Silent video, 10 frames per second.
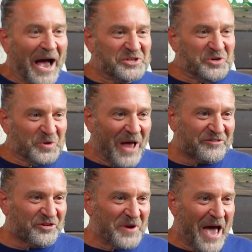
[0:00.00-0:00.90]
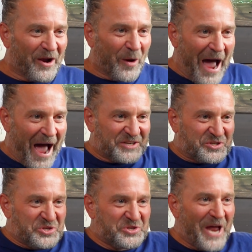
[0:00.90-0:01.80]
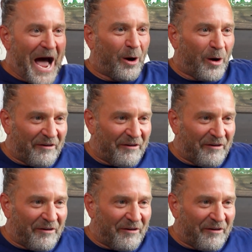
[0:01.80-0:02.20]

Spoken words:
Guys, your Ledger Nano X is now